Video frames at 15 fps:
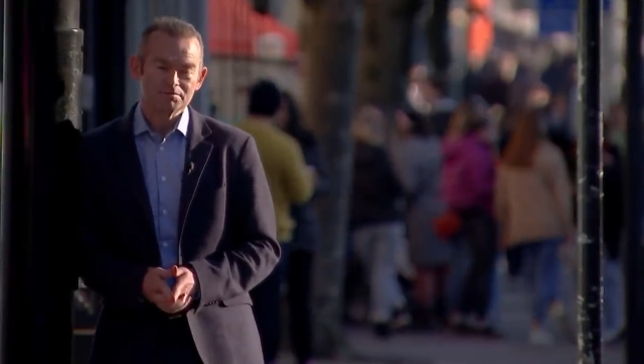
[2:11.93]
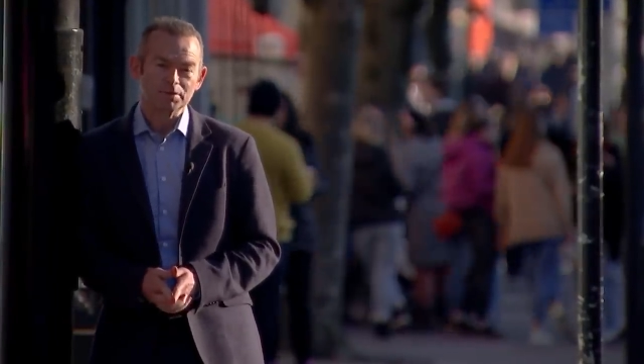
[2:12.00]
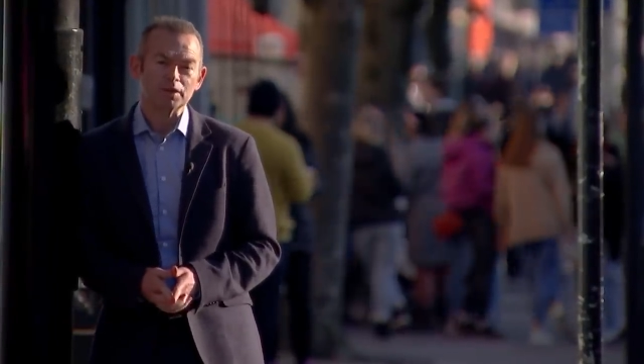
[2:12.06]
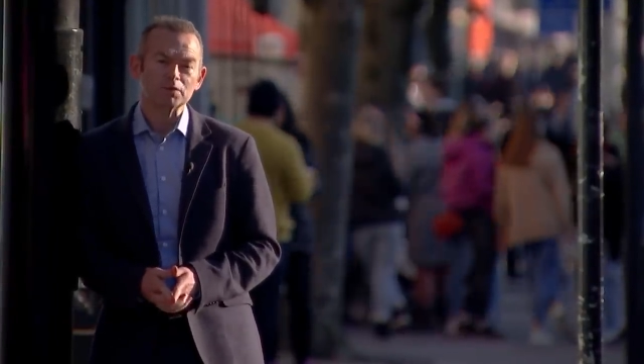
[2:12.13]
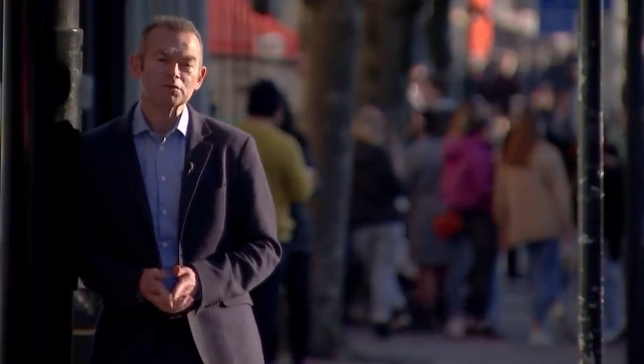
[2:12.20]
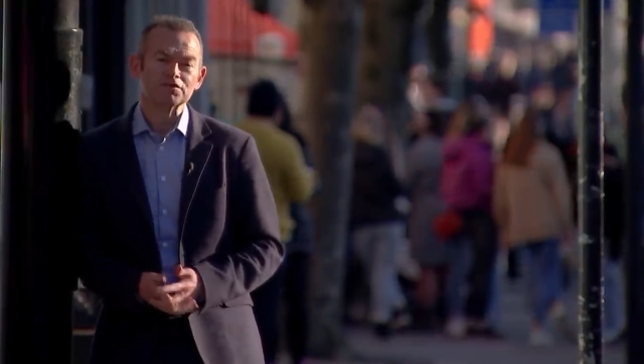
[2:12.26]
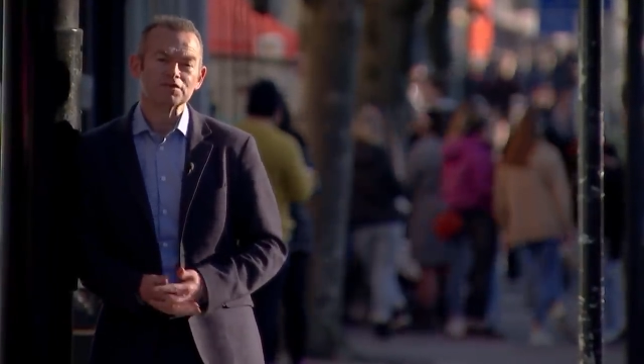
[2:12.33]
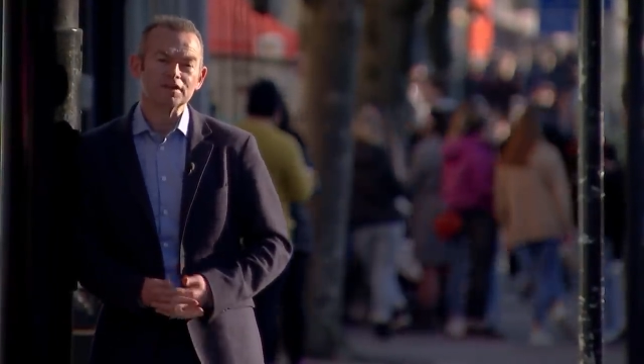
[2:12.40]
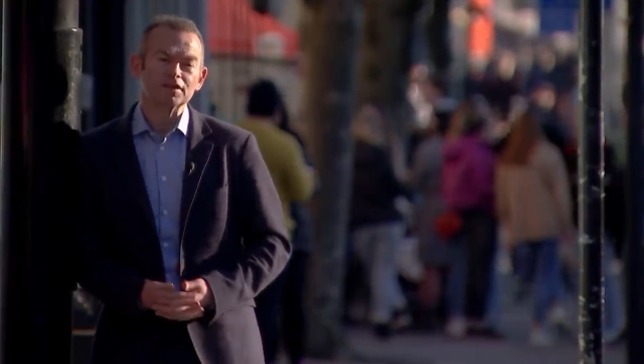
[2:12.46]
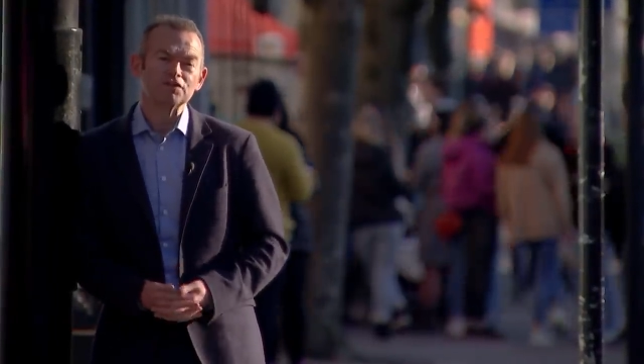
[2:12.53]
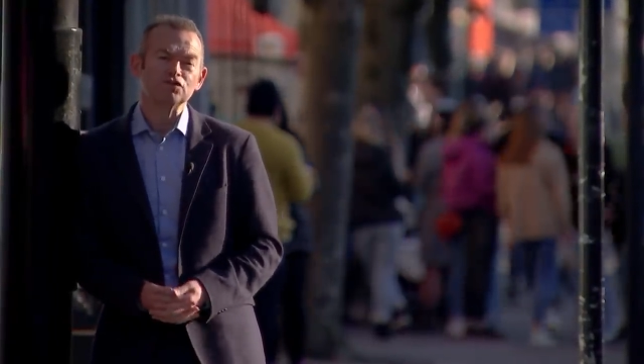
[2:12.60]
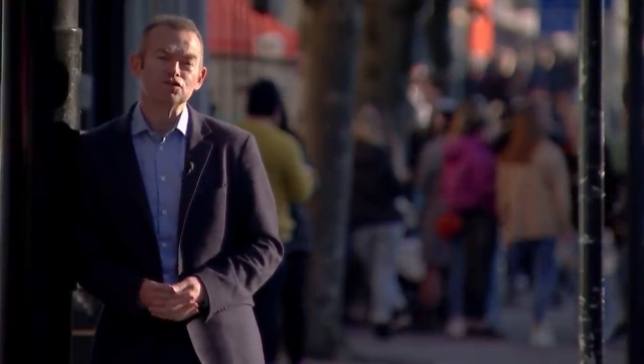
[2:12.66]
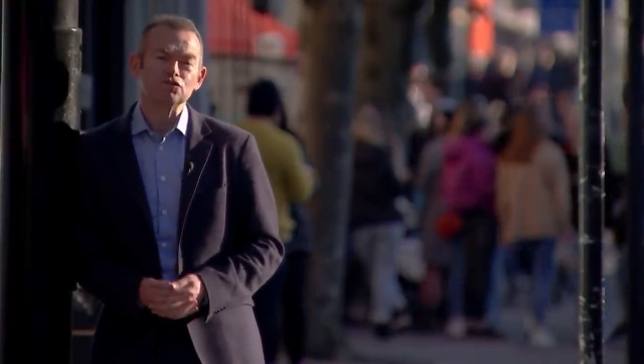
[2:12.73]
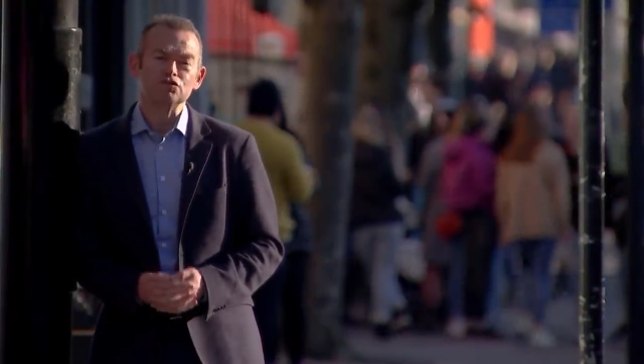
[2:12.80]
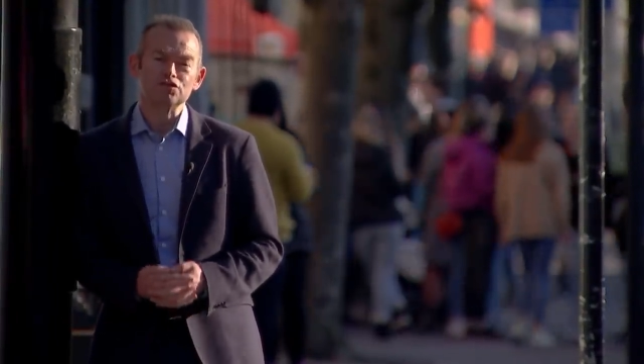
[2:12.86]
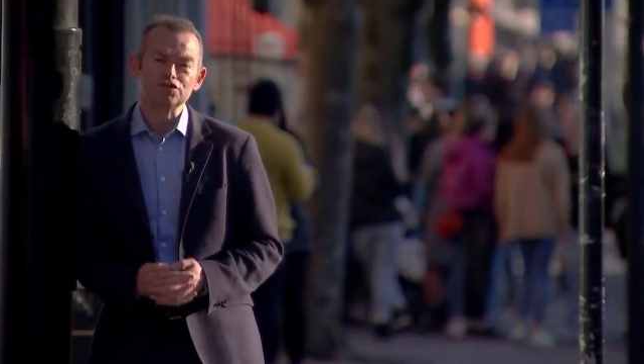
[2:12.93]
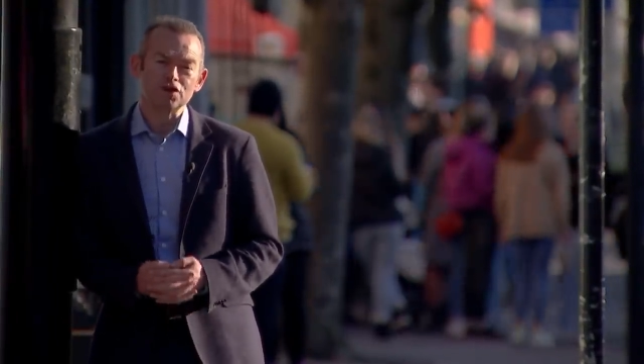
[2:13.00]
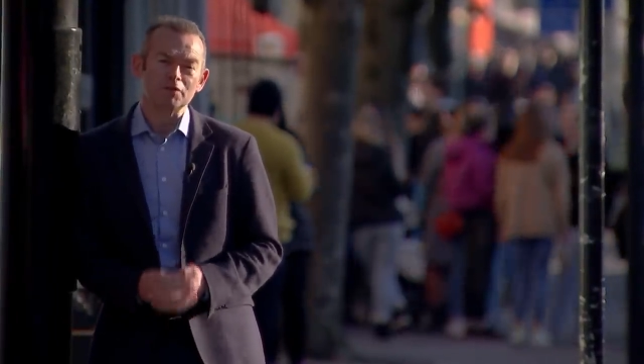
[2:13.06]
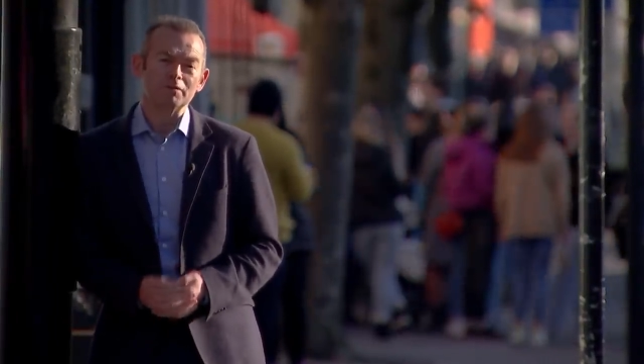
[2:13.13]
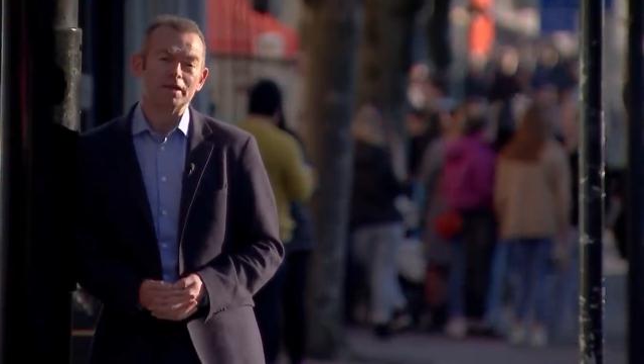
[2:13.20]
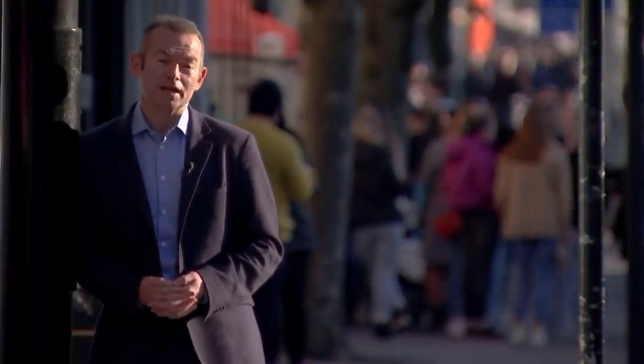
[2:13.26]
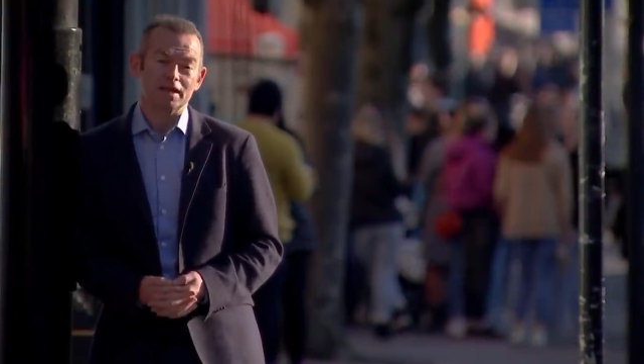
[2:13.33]
but it was an issue
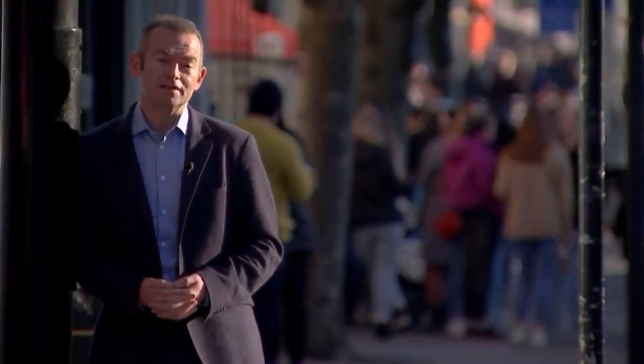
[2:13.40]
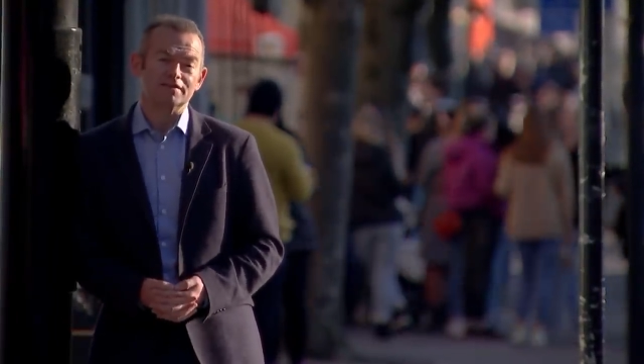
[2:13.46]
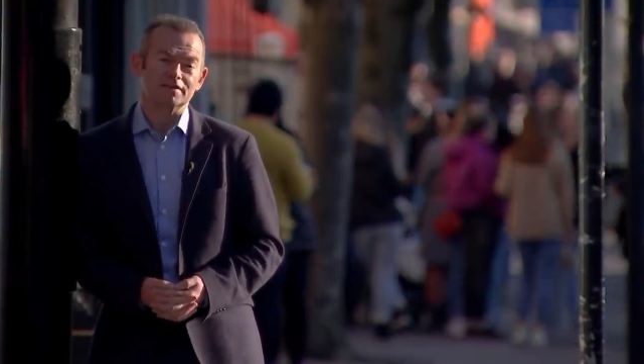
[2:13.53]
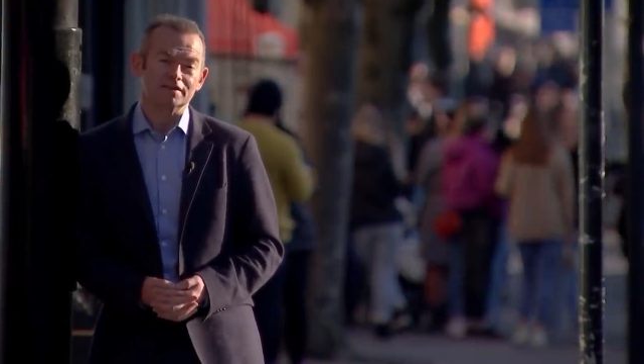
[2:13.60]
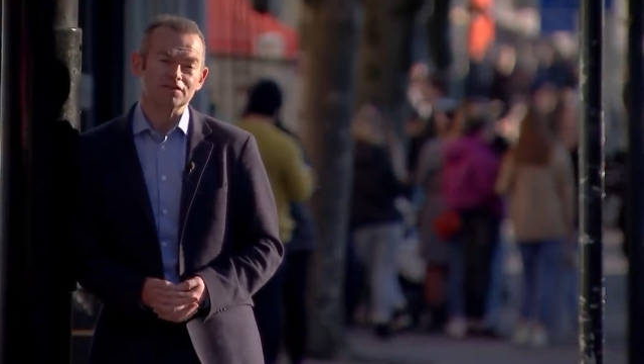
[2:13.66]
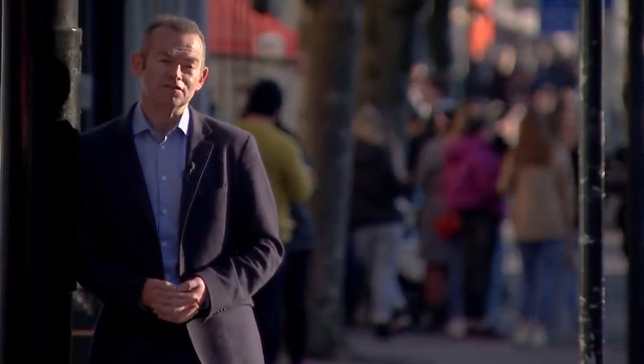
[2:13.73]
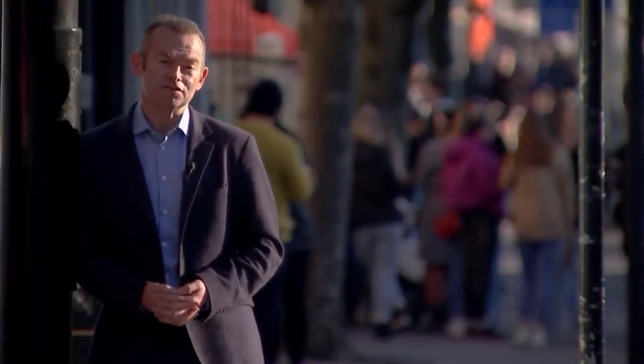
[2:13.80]
dominating